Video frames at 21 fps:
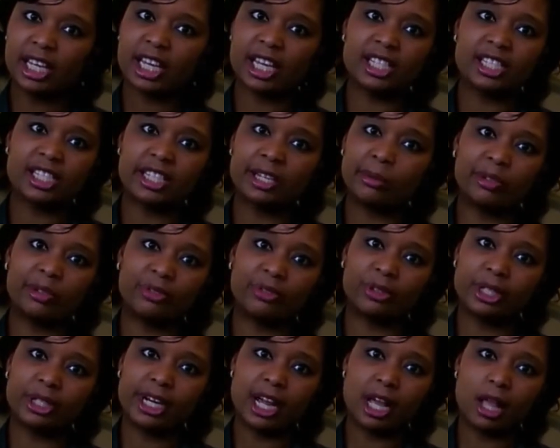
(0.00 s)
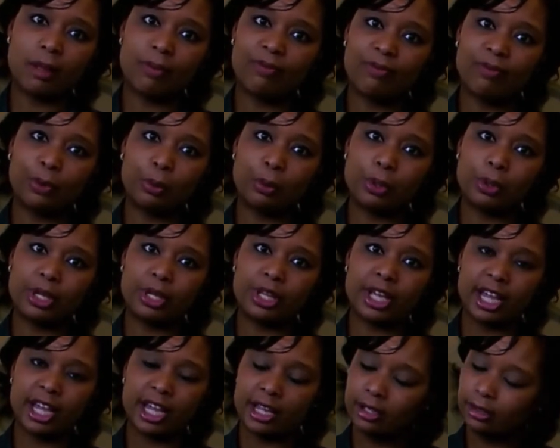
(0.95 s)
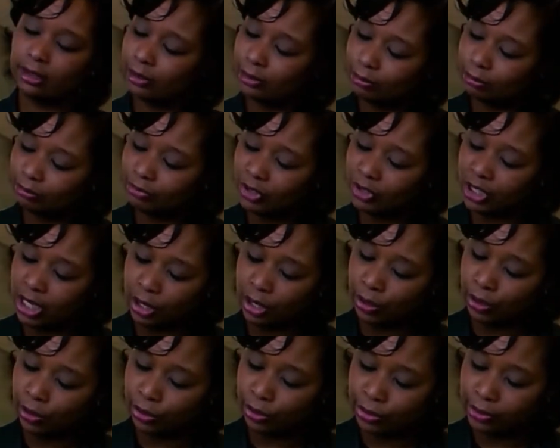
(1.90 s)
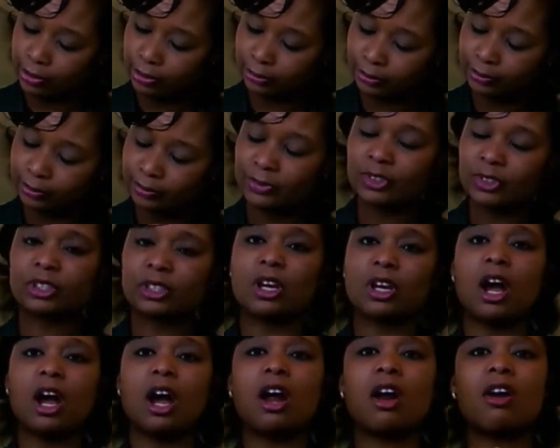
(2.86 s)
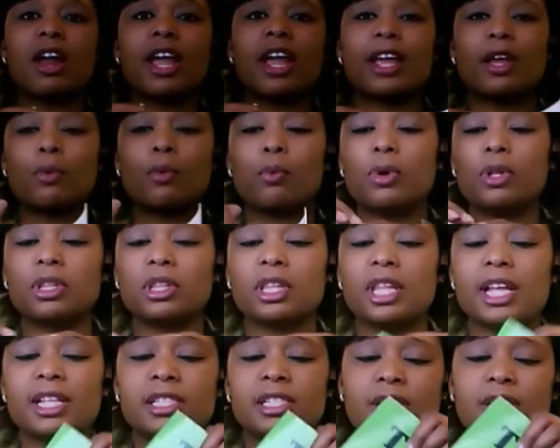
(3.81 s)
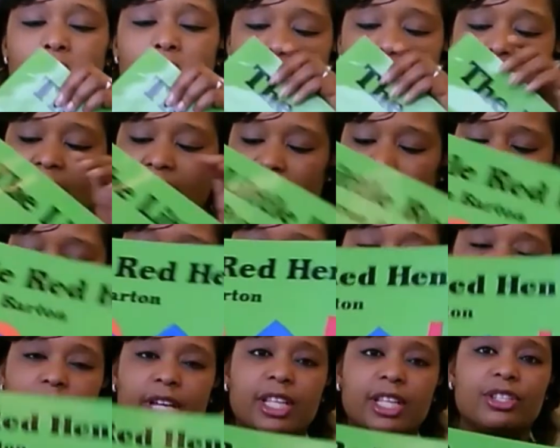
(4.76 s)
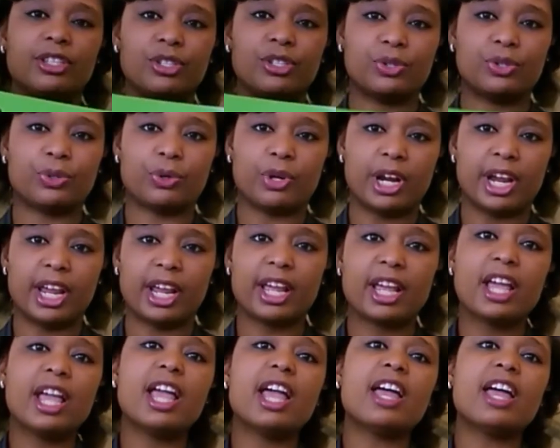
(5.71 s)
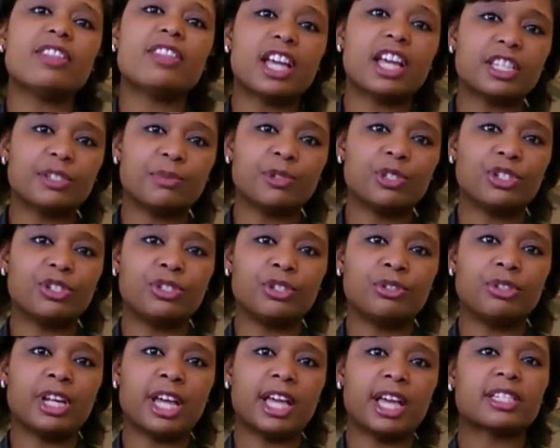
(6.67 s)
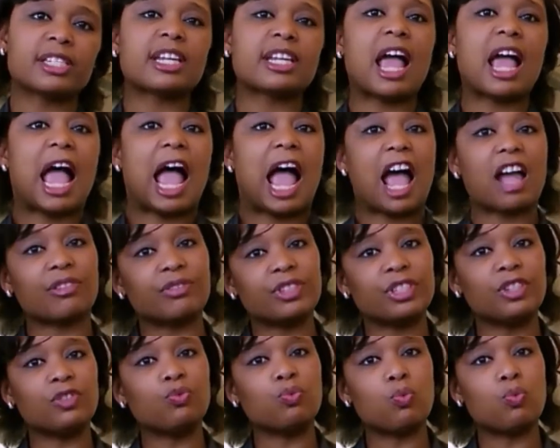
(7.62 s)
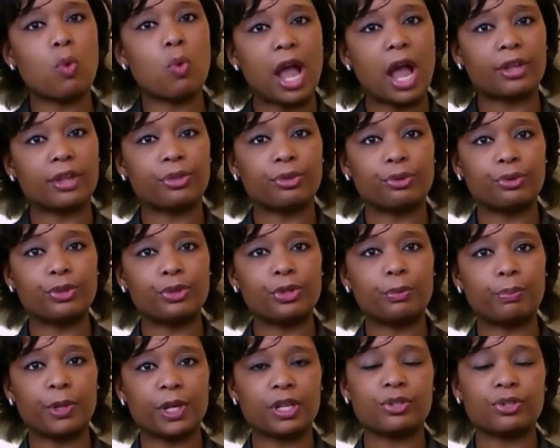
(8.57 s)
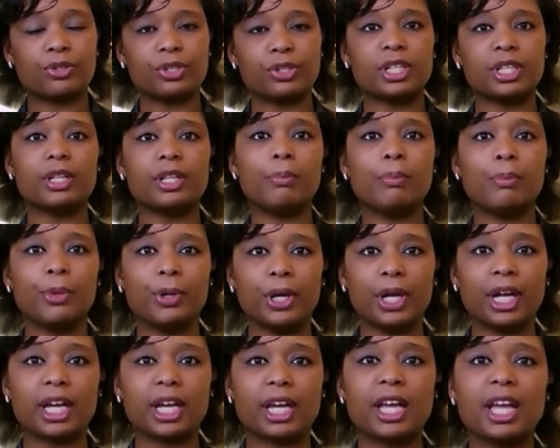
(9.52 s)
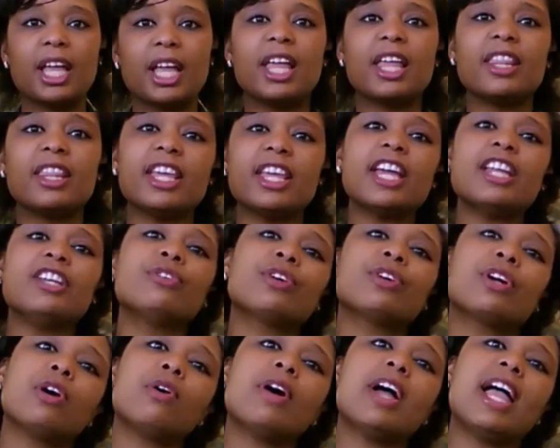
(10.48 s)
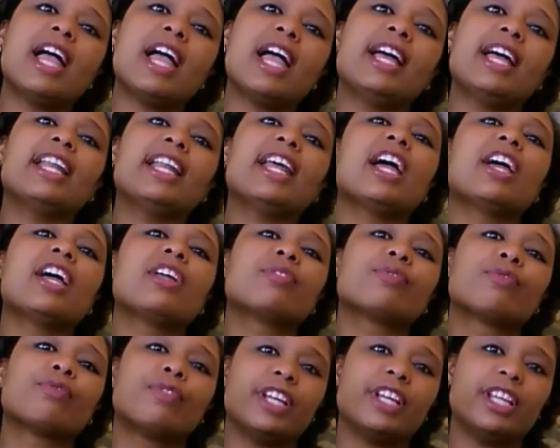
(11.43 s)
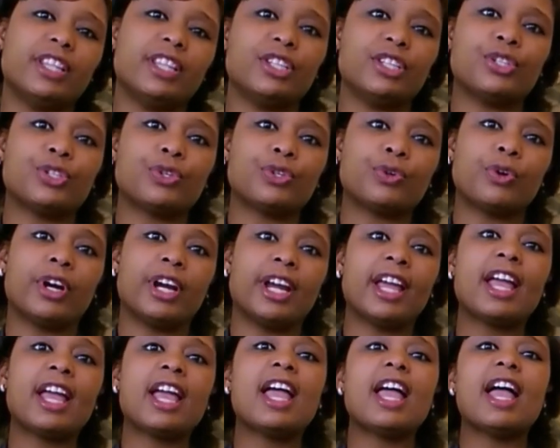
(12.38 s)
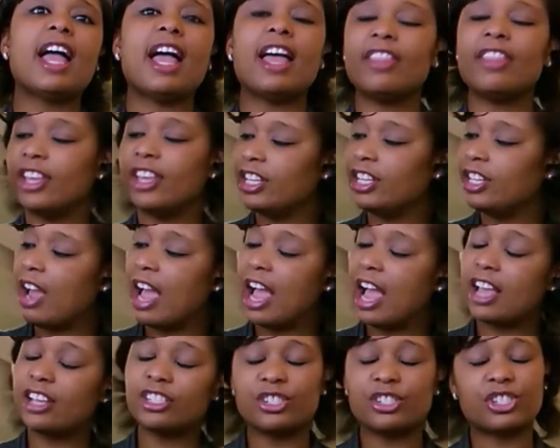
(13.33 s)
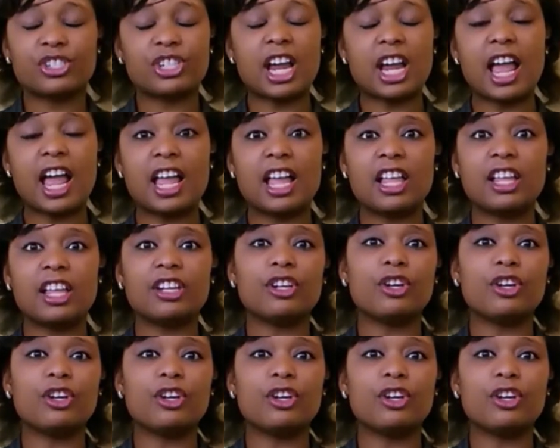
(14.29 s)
guess they weren't very helpful, were they? No. All right, well, let's go back and read the story. And that's what you do next. After you walk through the pictures in the book, then you go ahead and read the story. And then you ask your child,